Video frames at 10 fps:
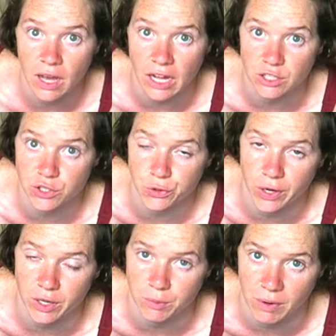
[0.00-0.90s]
and
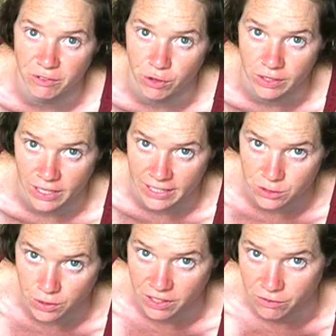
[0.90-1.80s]
straightening my front leg
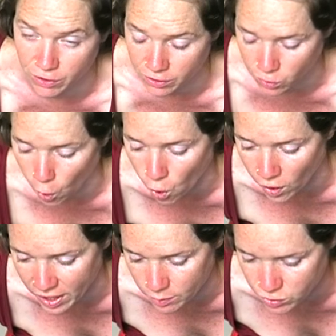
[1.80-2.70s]
so I can feel this whole
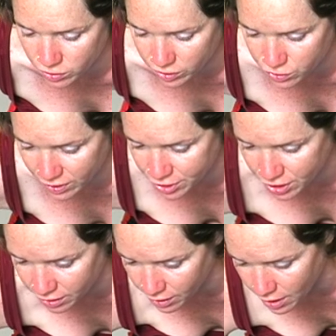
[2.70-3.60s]
hamstring stretch
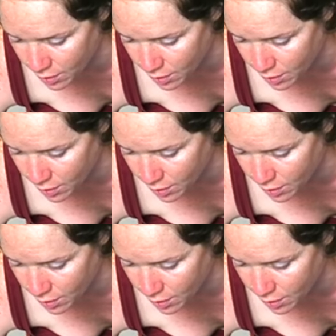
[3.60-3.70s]
here.